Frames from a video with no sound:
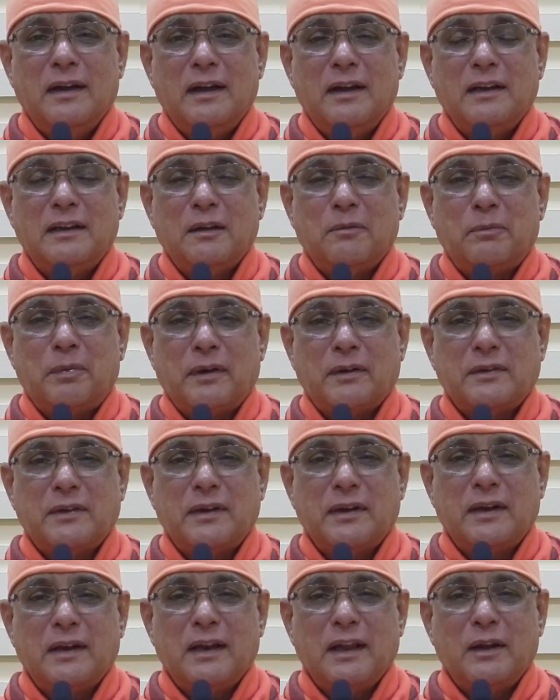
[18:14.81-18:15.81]
In the
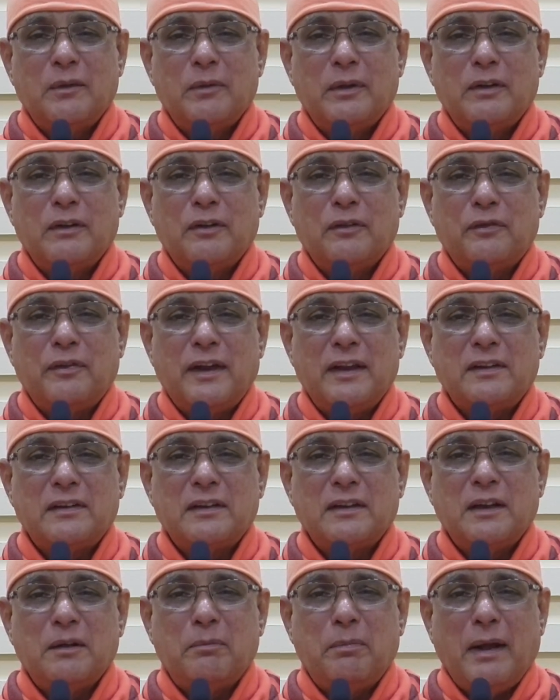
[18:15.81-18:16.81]
present day, when you are
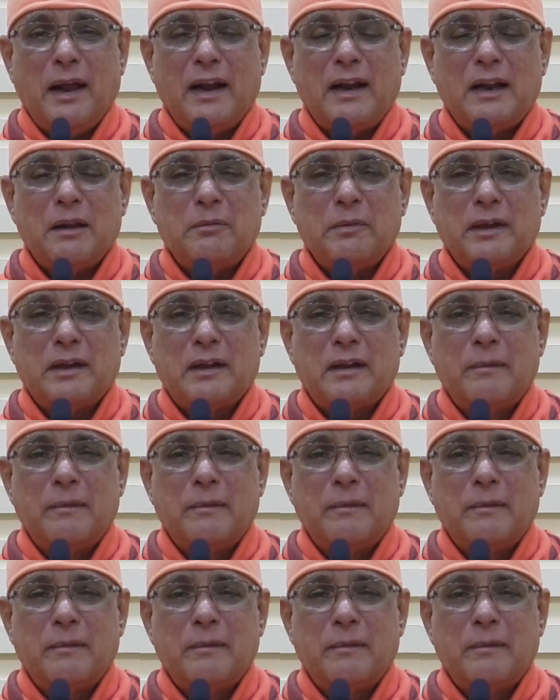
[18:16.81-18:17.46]
facing the pandemic,